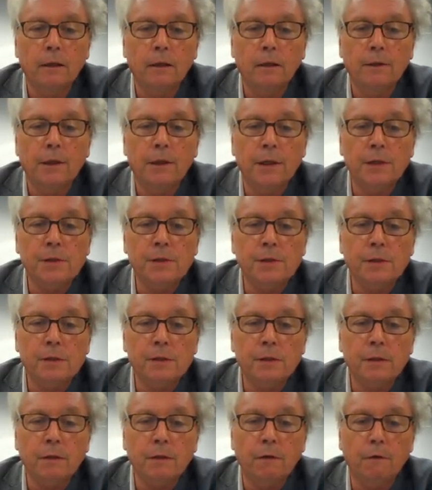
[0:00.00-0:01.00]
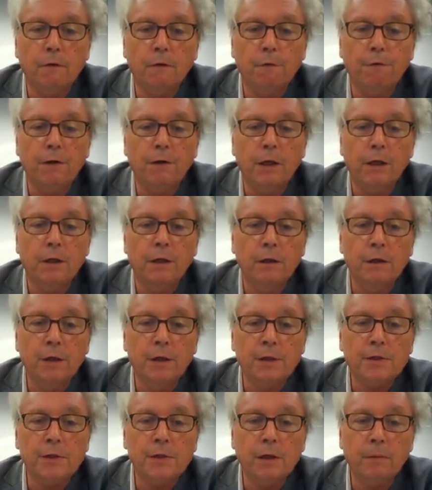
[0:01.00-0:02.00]
This figure
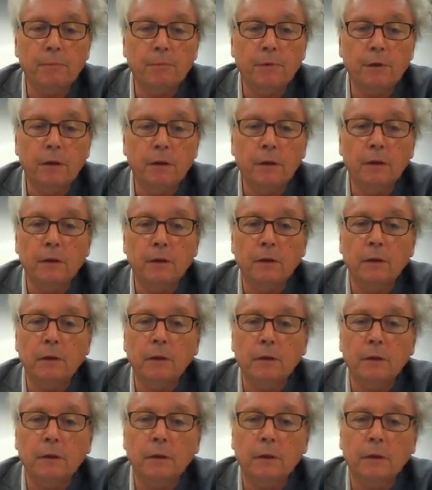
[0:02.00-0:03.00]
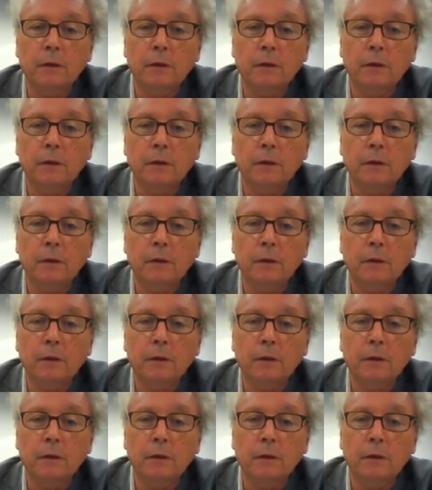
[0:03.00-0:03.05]
is something that